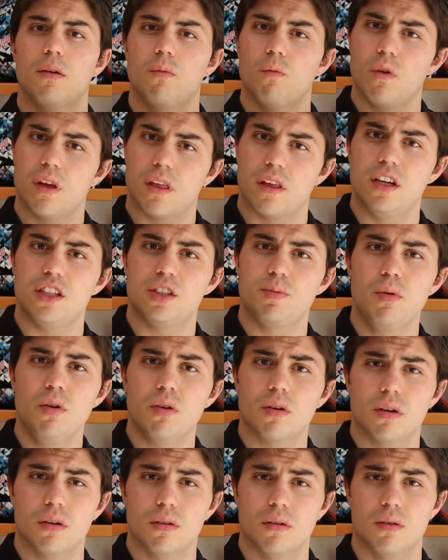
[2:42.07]
with his
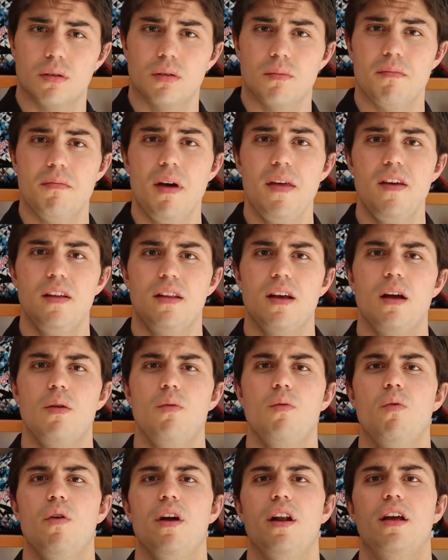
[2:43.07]
book,
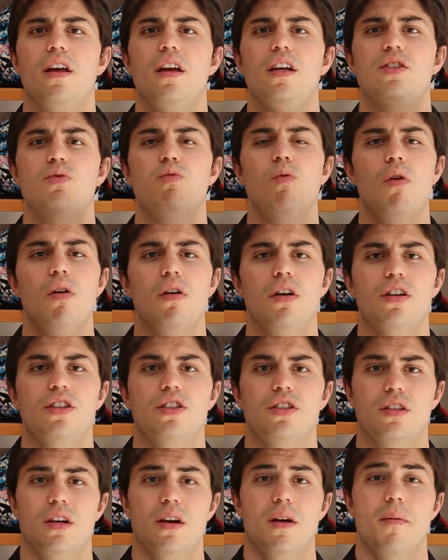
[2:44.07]
meditate with his
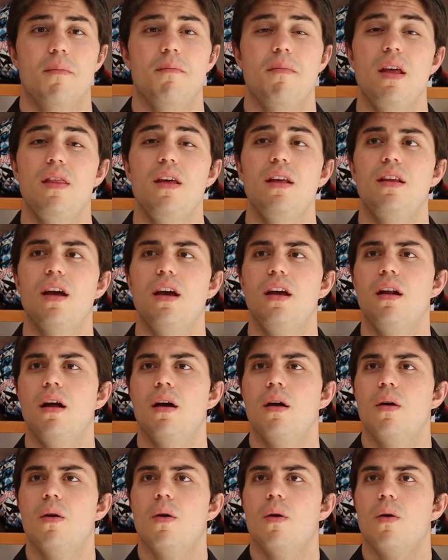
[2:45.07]
words, meditate,